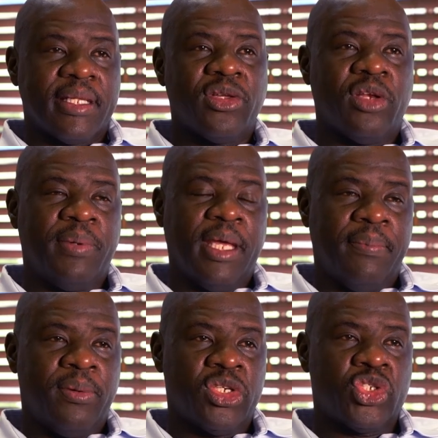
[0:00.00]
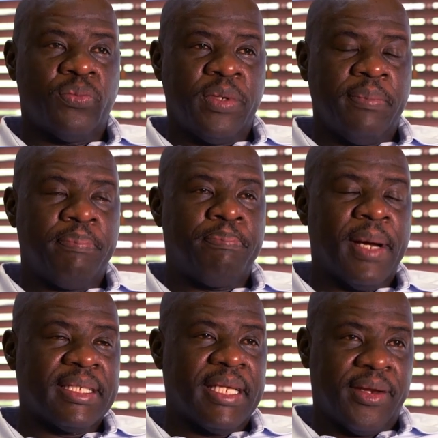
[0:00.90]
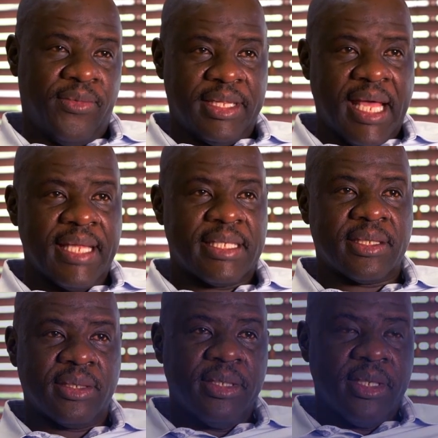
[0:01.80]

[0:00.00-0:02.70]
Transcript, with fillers: they'll be able to be partnering with us